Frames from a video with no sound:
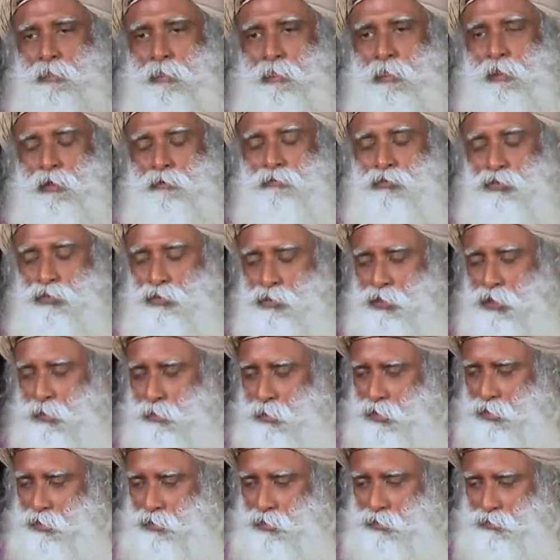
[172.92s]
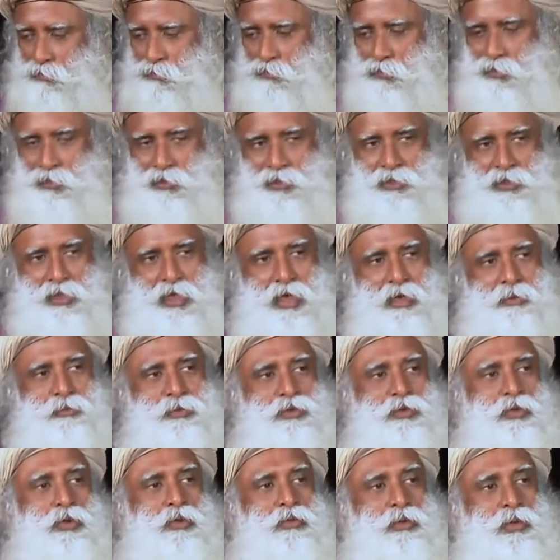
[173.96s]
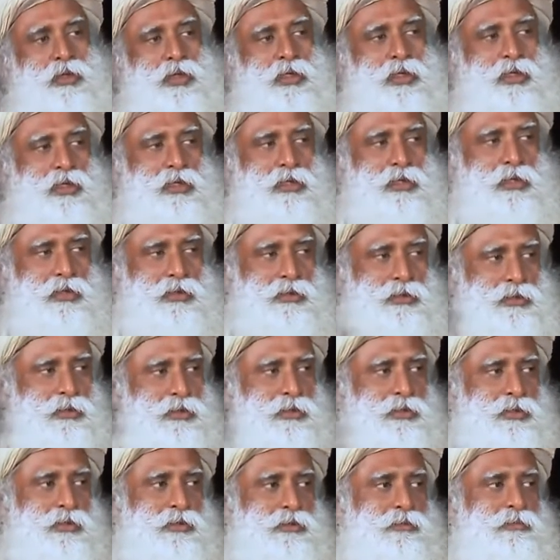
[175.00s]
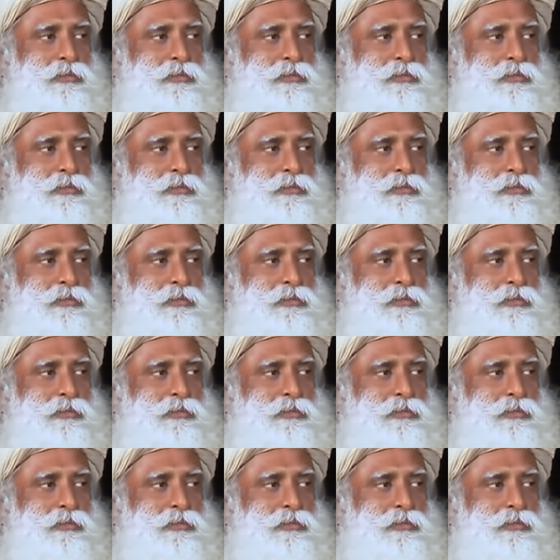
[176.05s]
if you double it 40 times over in hertz,